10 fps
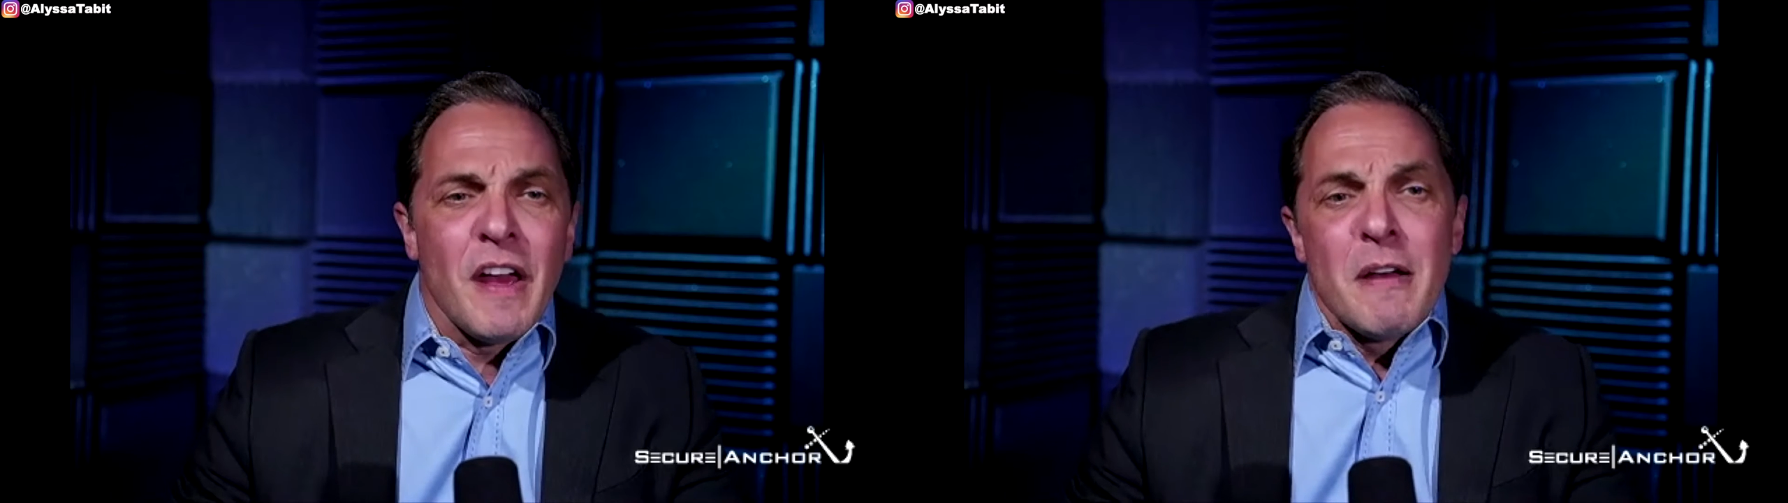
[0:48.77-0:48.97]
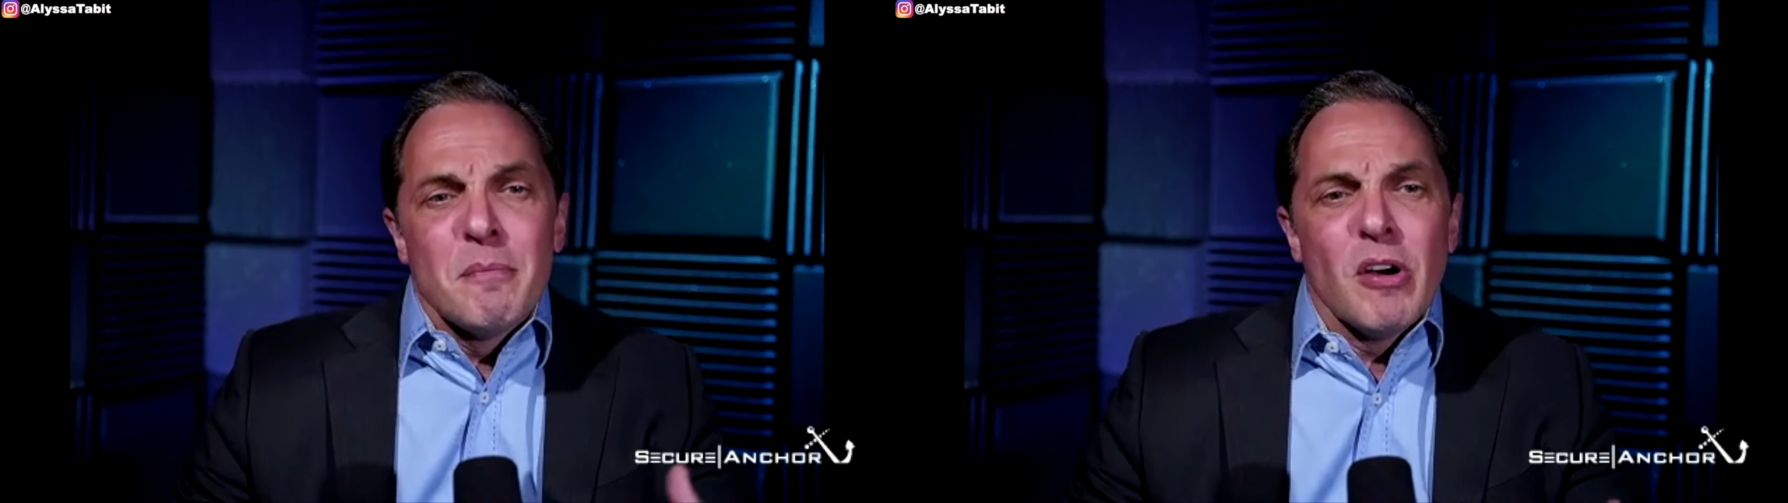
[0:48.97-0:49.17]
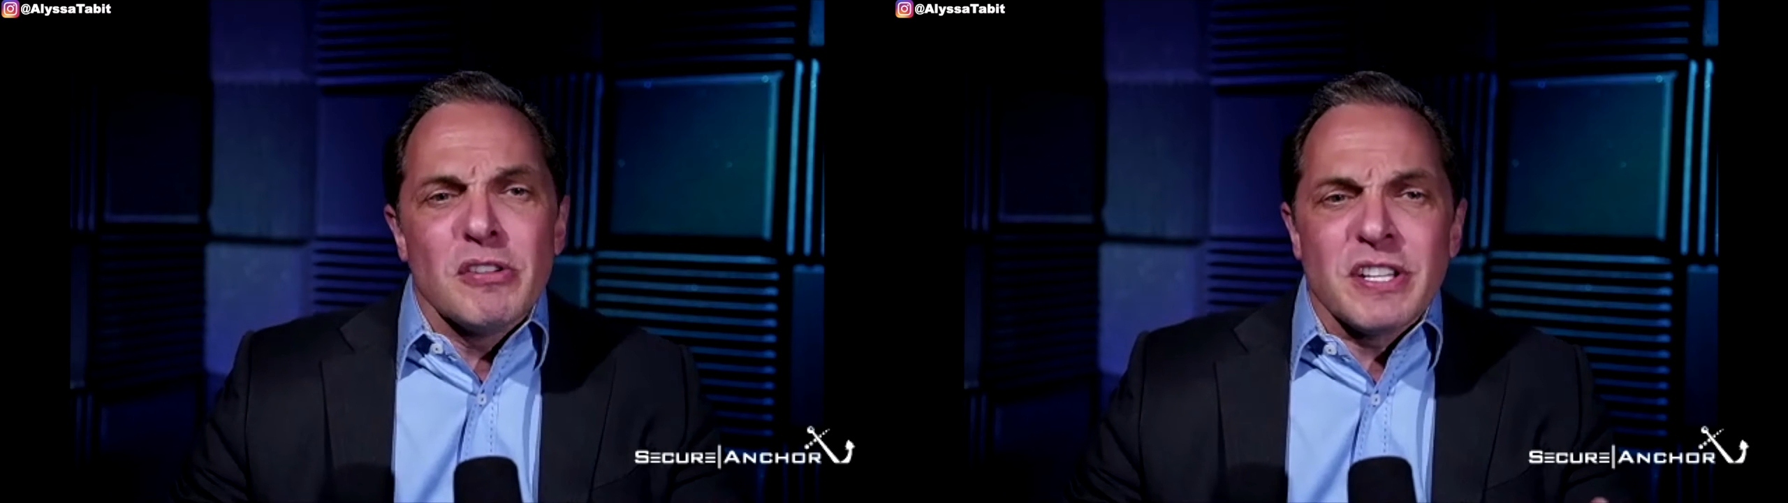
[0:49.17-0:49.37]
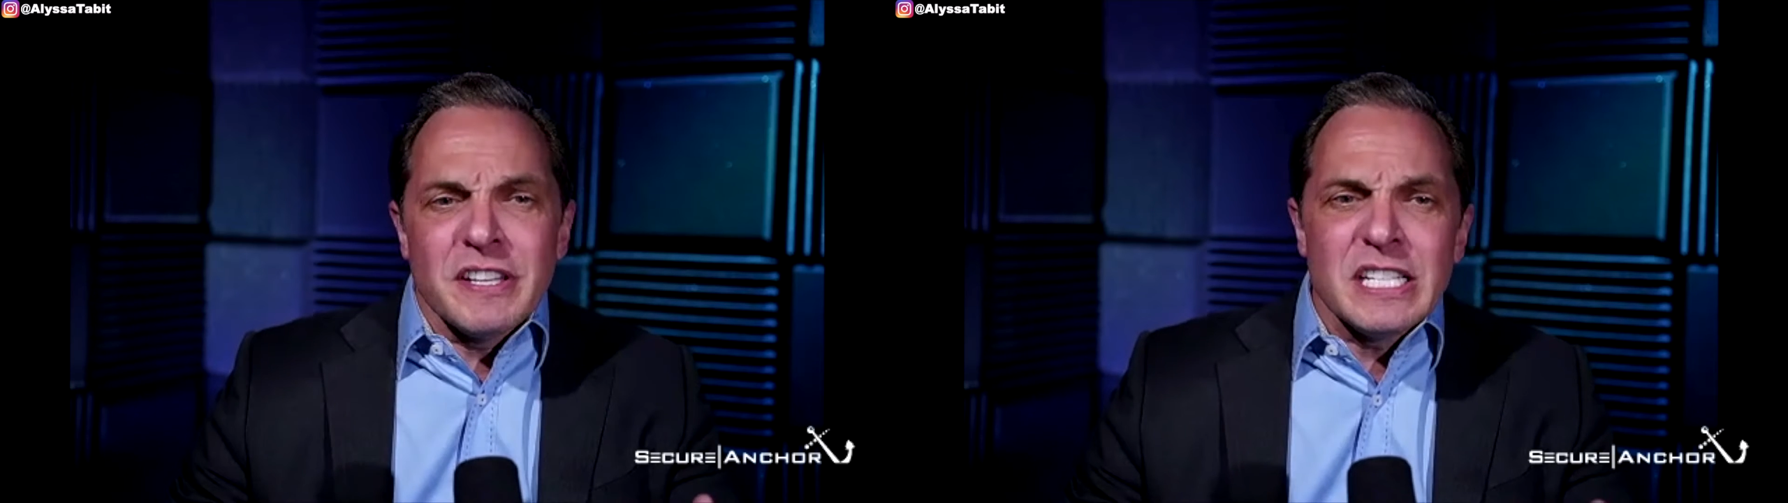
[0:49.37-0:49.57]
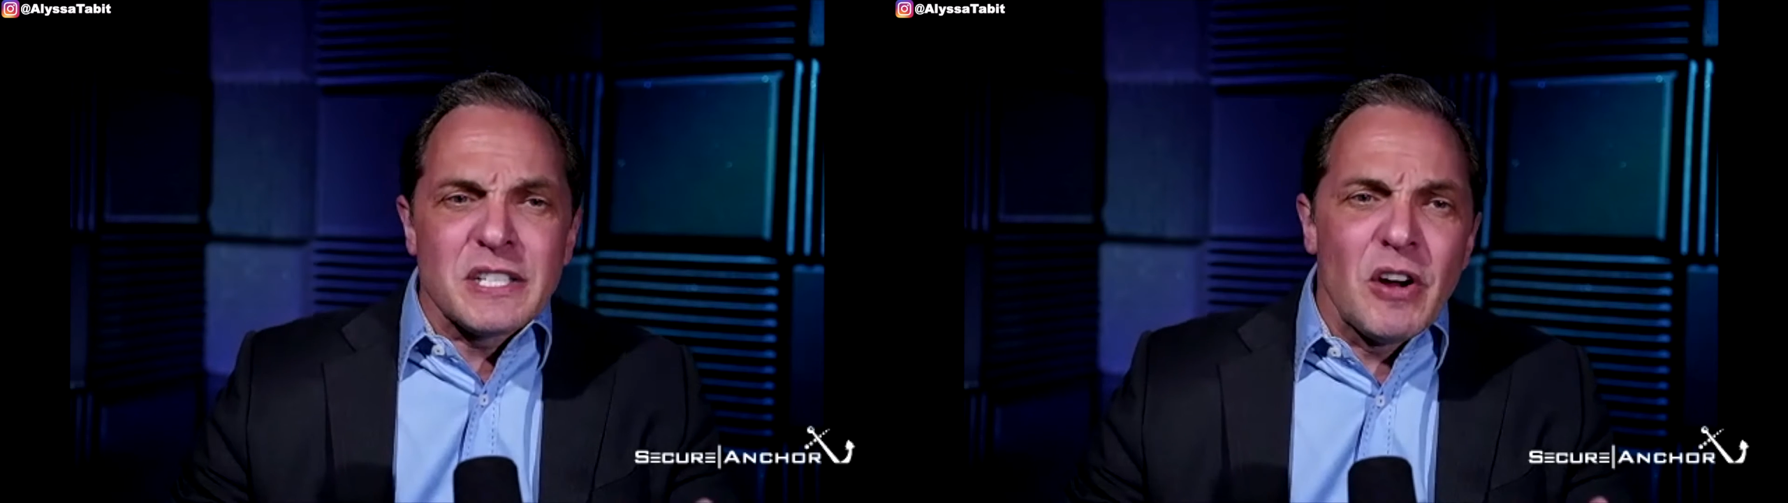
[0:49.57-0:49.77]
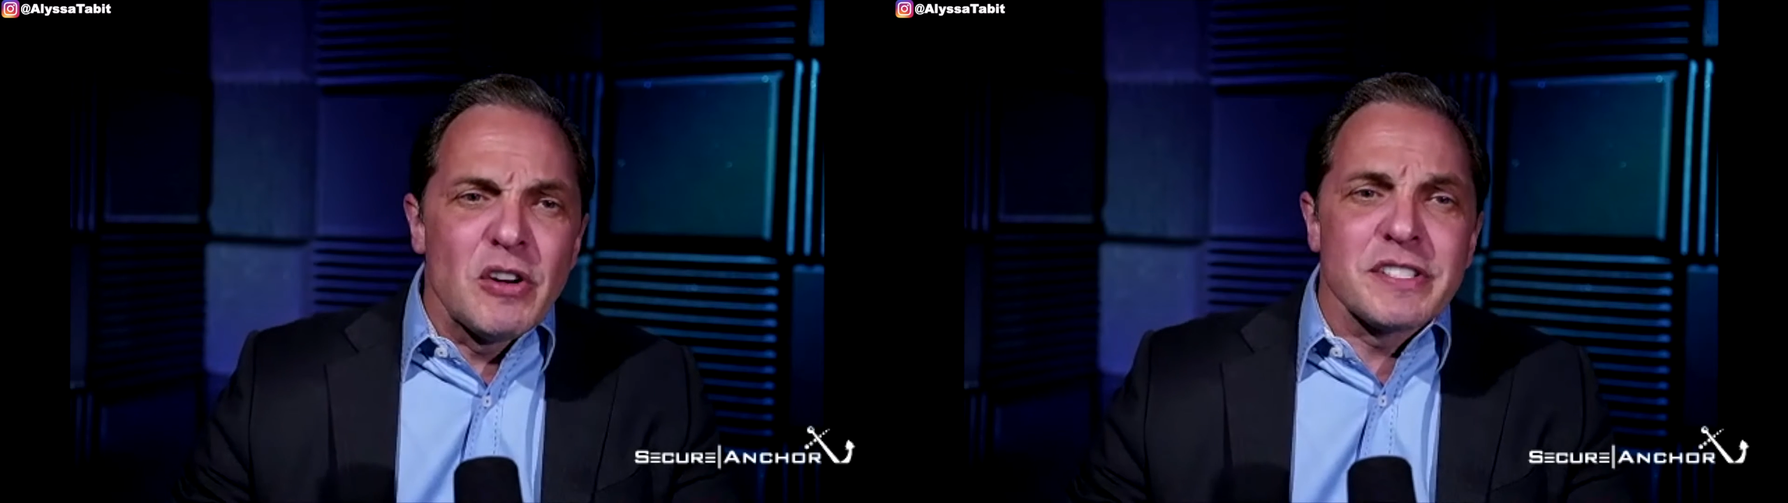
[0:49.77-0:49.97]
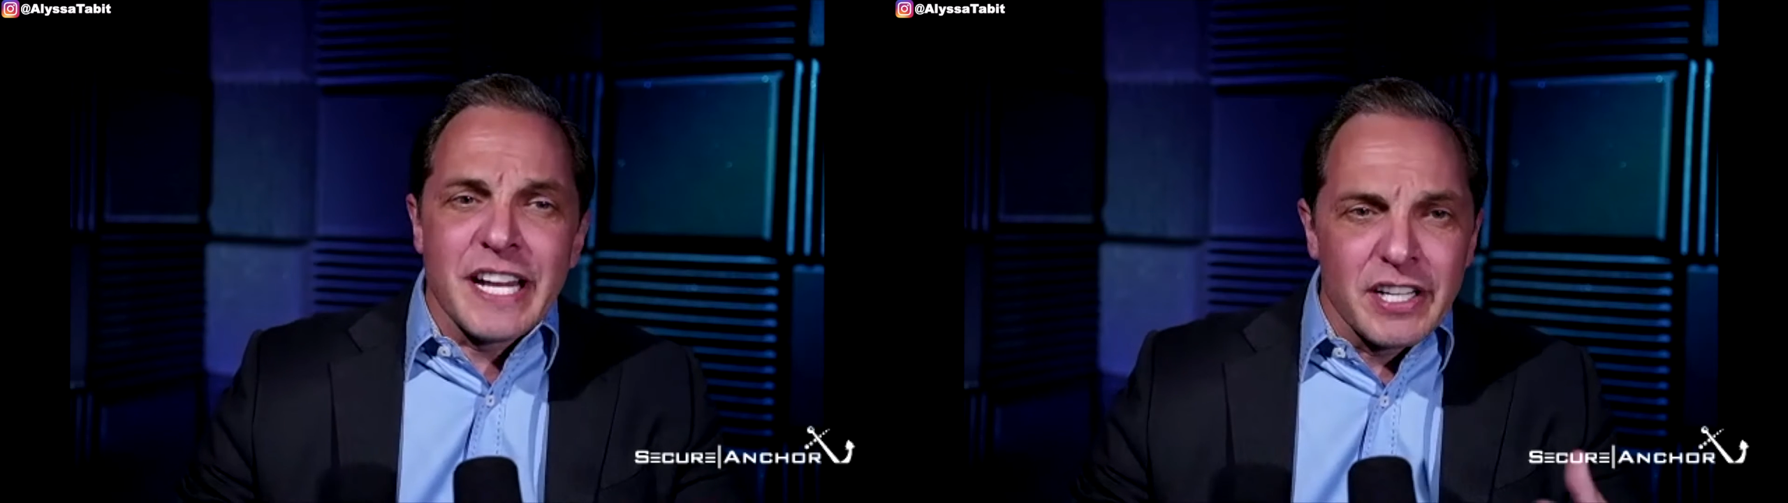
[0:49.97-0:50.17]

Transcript: most of these folks, they didn't